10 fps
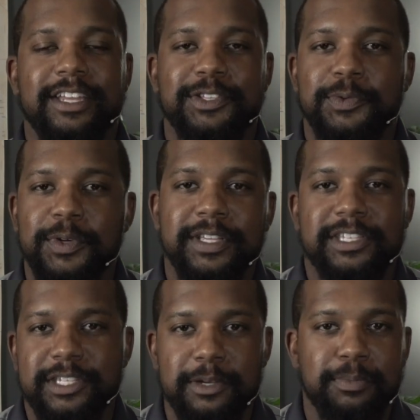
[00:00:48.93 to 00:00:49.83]
It's
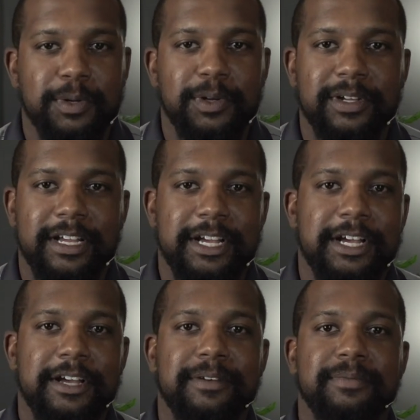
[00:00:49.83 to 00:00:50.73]
really simple.
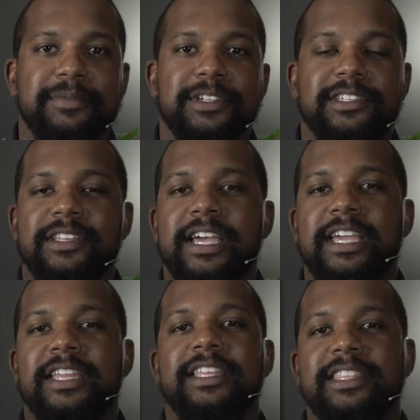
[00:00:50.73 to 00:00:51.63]
Um, just
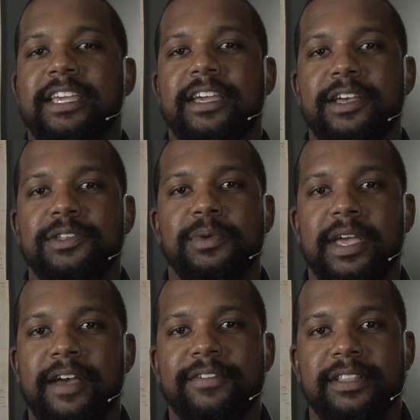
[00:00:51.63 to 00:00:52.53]
like anything else we
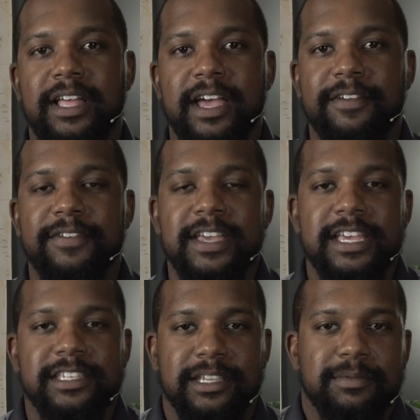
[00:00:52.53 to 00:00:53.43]
have in life,
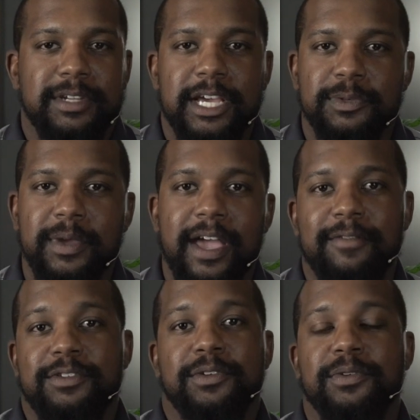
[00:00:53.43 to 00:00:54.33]
sometimes we
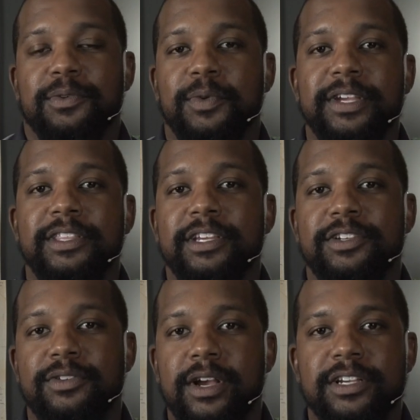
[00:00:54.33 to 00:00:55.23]
have to read the
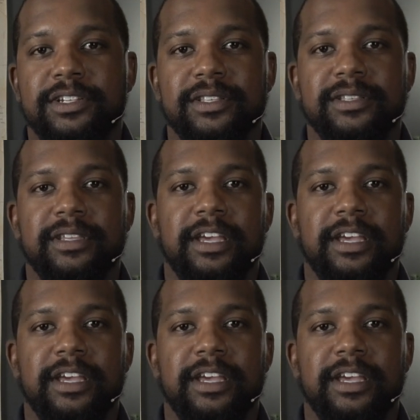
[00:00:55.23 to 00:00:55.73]
instructions.